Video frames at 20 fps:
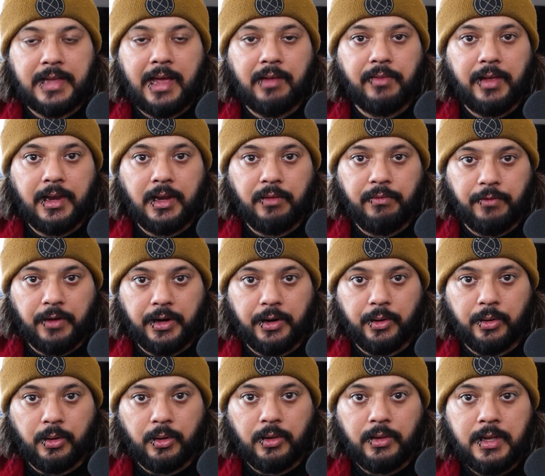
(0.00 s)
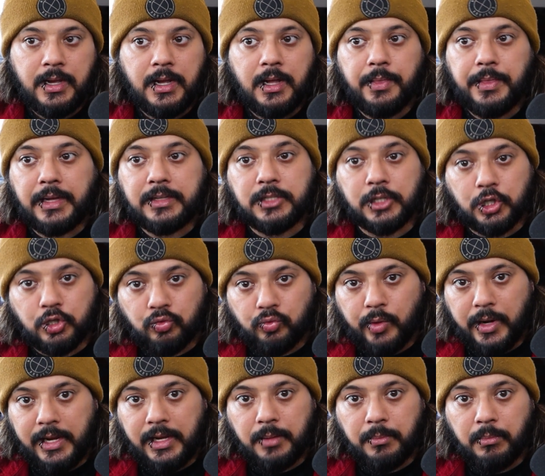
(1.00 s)
to have any fun at all, that's a
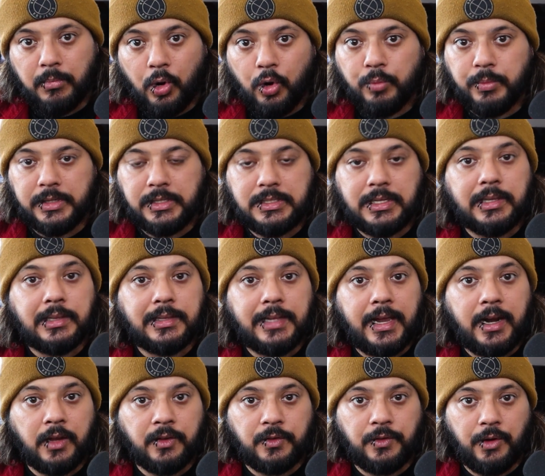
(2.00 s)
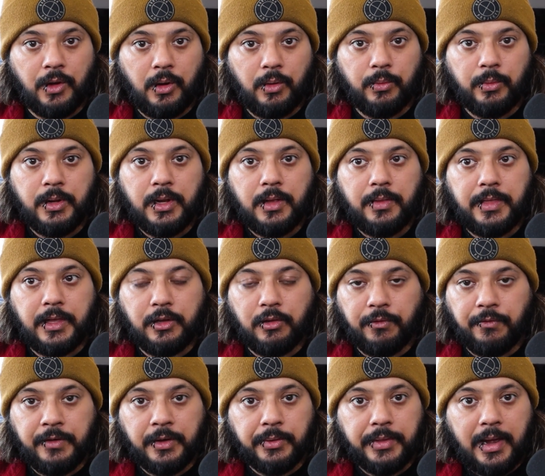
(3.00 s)
great moment to let us know that you
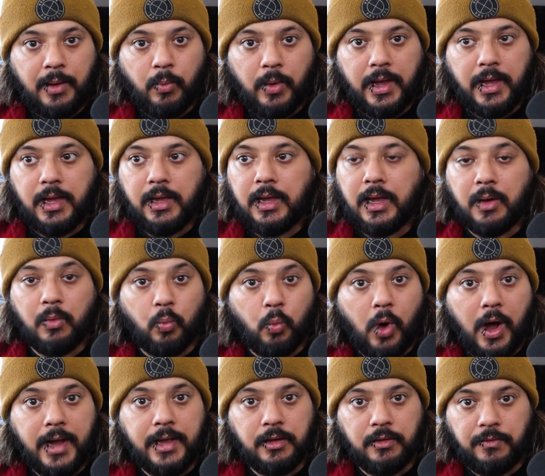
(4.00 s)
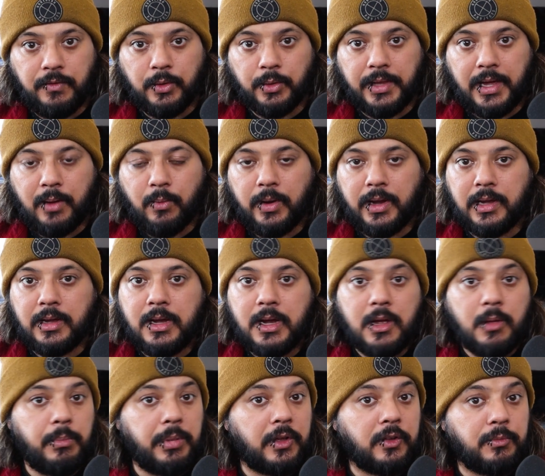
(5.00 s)
feel that way and why you feel that way,
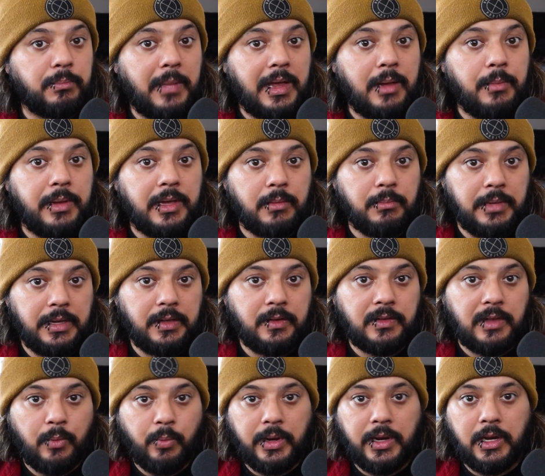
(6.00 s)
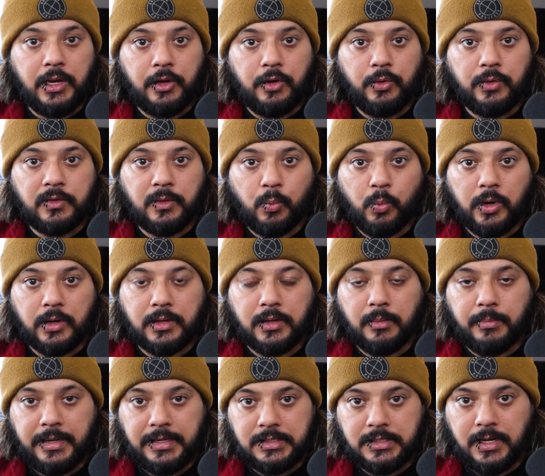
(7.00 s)
because maybe it means that we need to do some work to
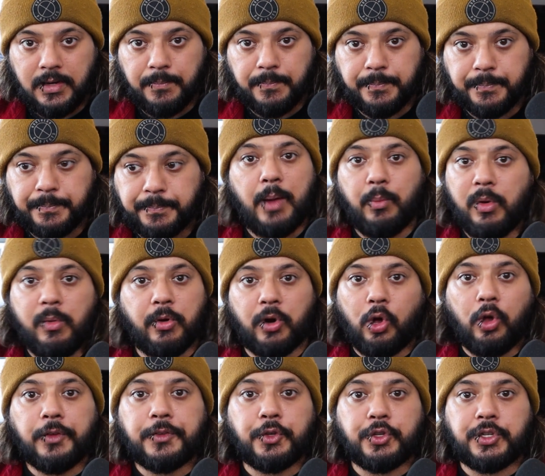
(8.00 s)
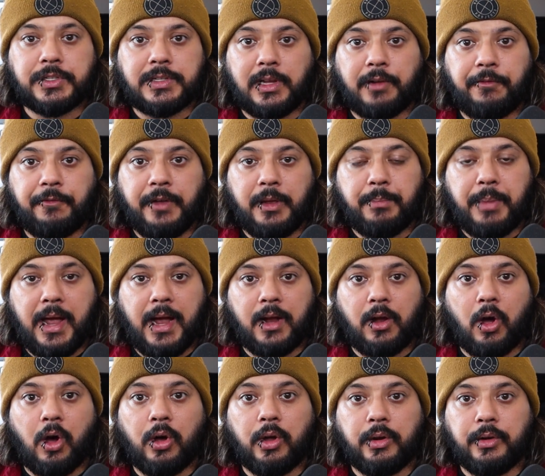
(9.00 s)
the base game. And we would also just love feedback
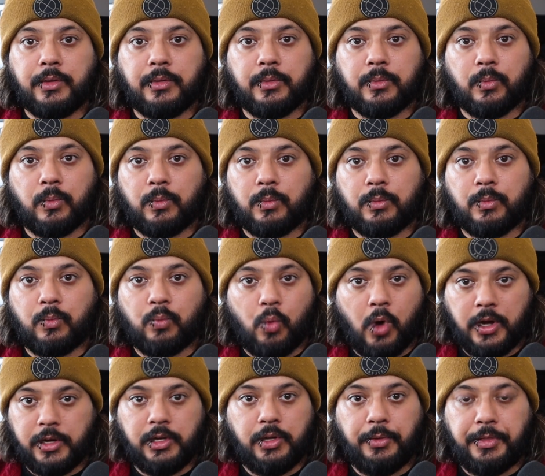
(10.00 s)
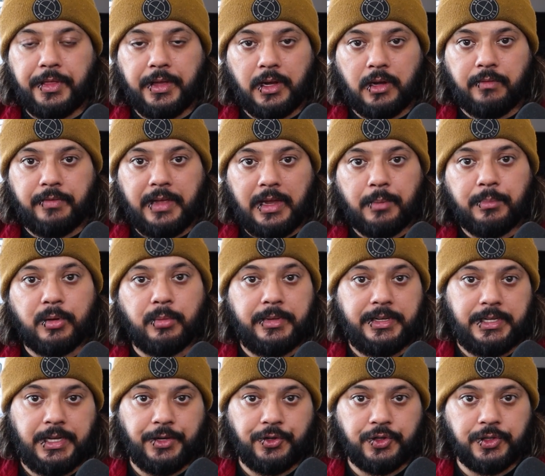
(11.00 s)
on what you think of the
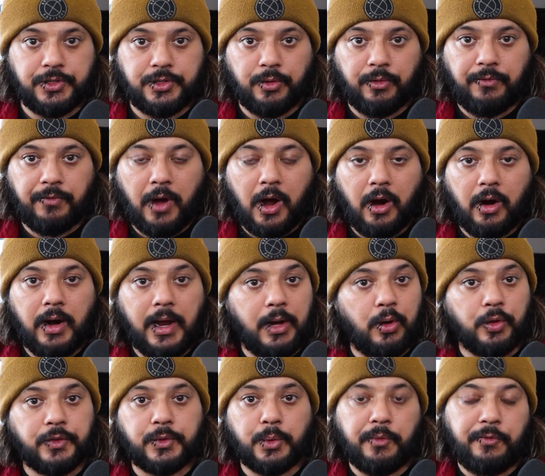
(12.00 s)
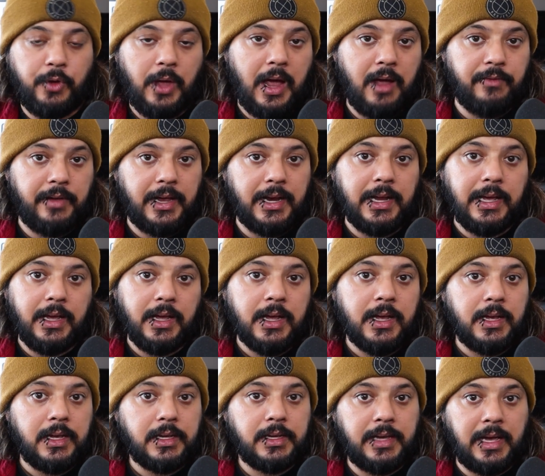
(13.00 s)
implementation so far, and also if you have any
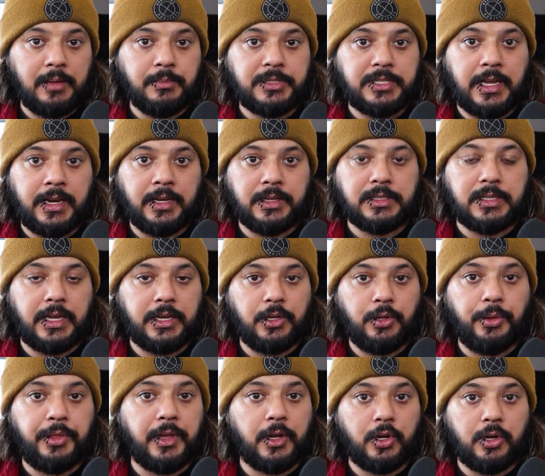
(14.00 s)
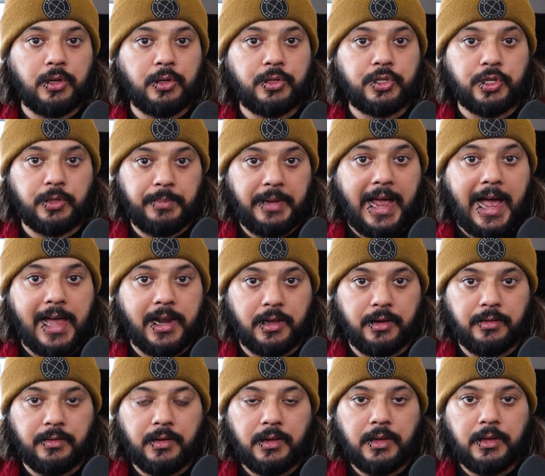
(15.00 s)
game settings that you think should be
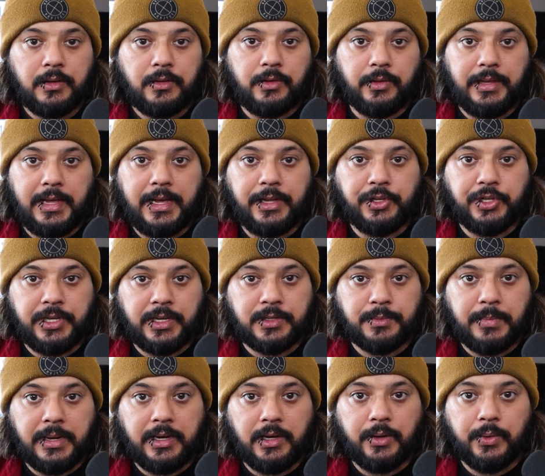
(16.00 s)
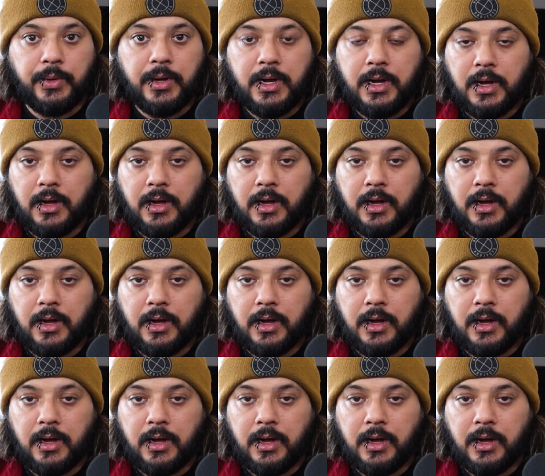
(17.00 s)
added to the AGS menu.